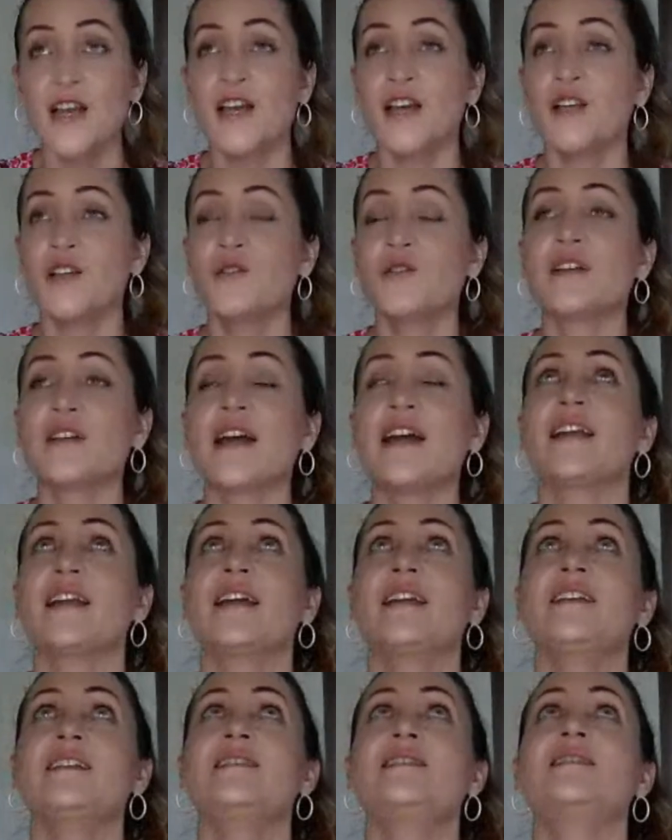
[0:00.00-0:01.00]
You'll get an
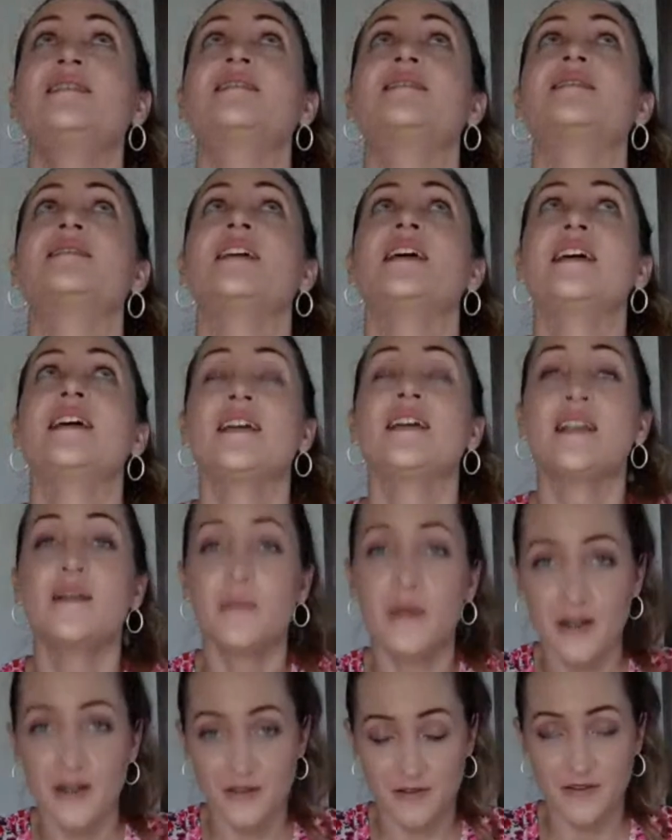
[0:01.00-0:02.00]
insane
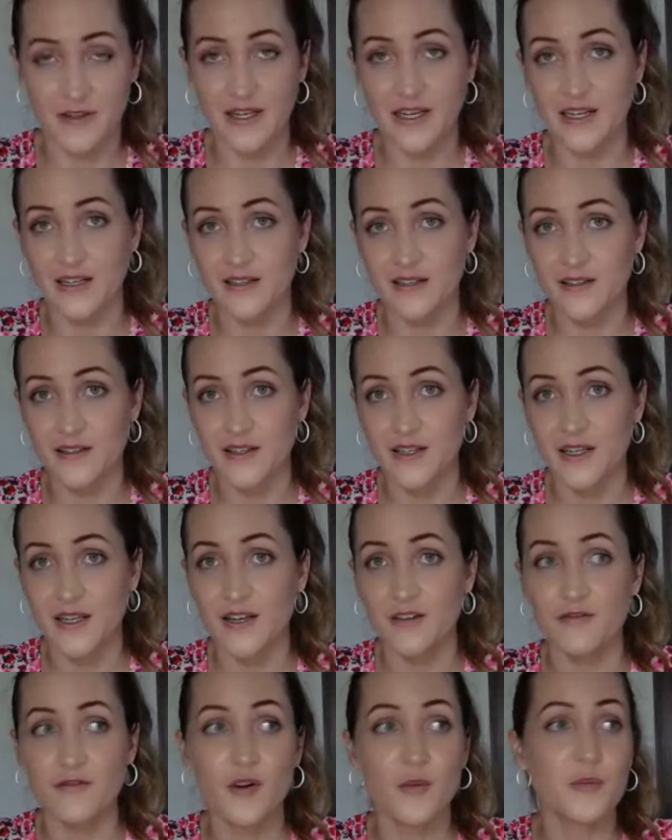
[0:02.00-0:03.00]
amount of hate
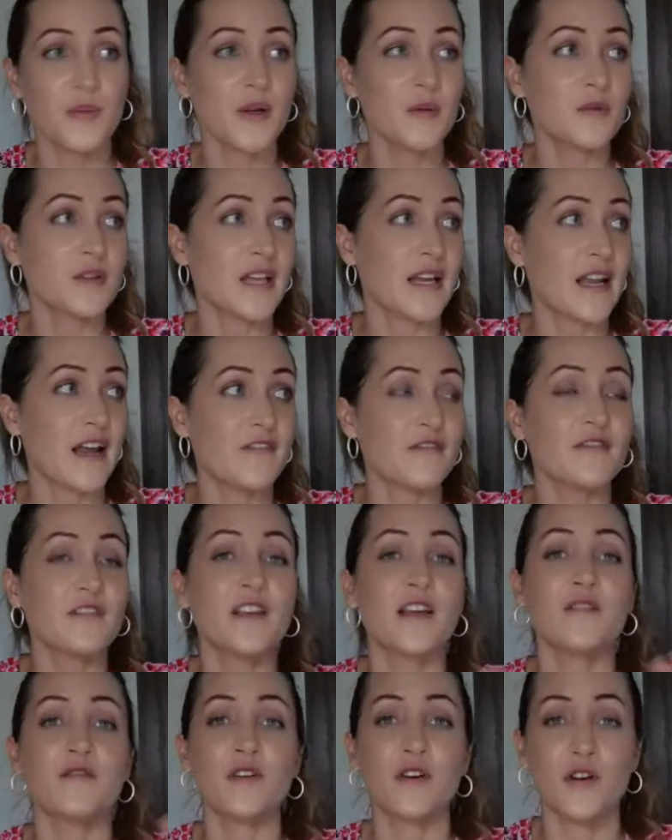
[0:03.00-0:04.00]
from people that have
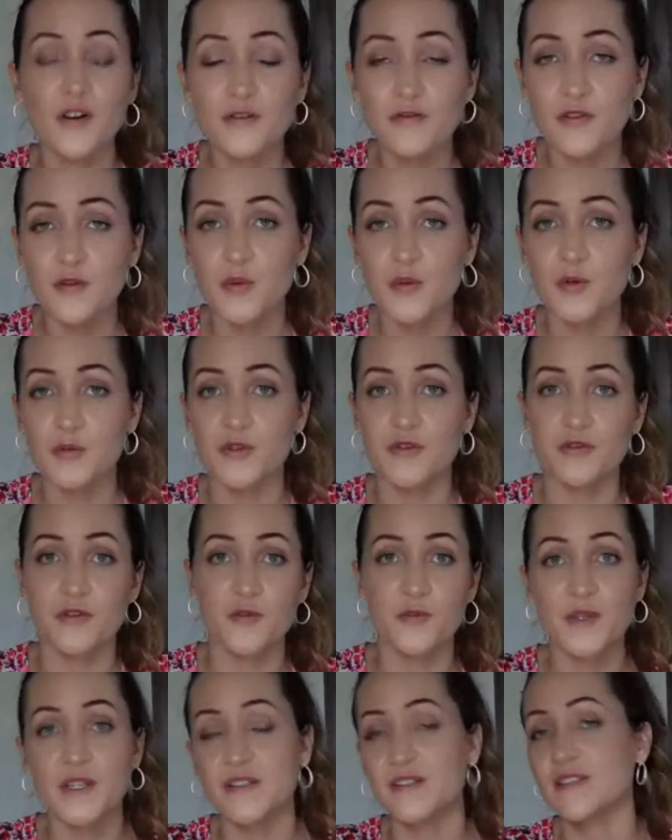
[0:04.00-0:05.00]
never heard from you before
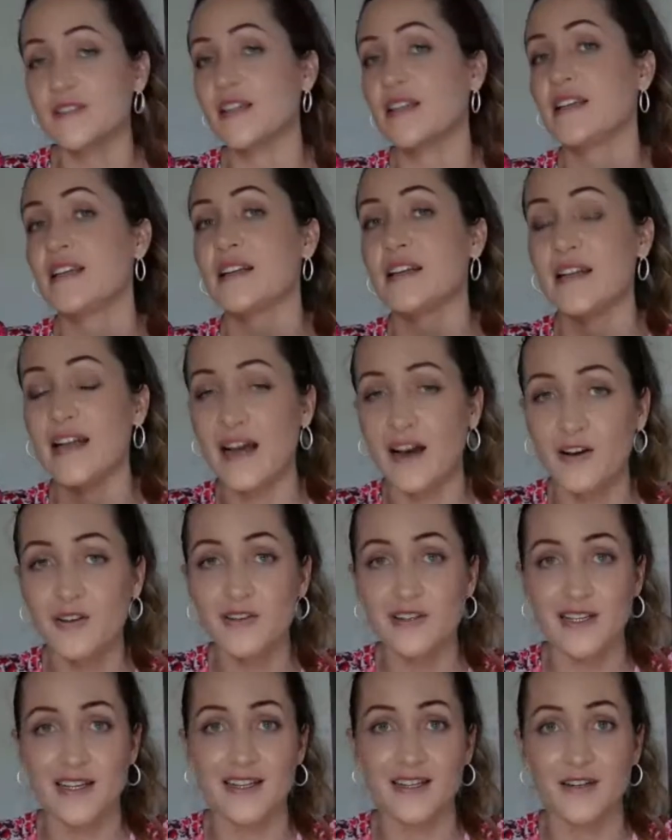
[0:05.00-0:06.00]
because they need an
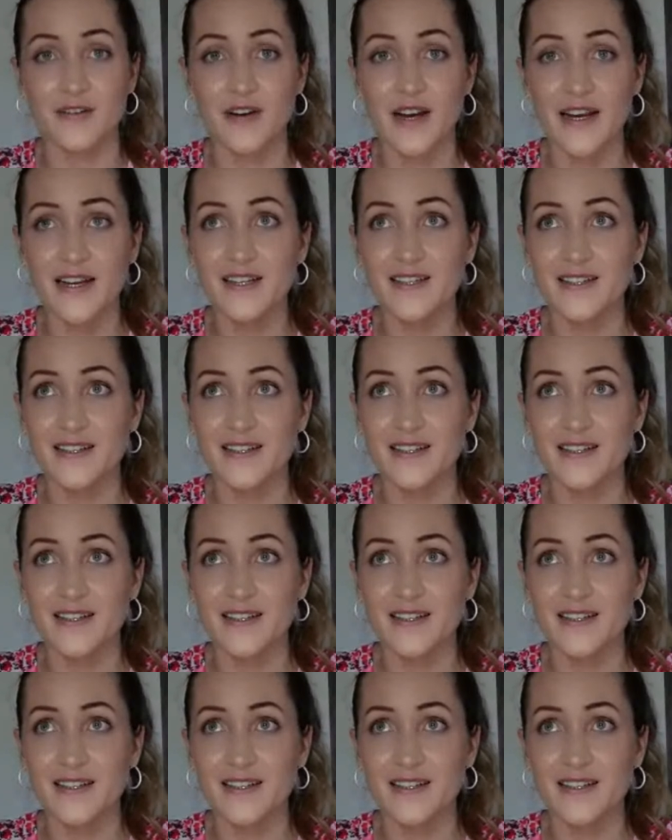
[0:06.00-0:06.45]
outlet, right?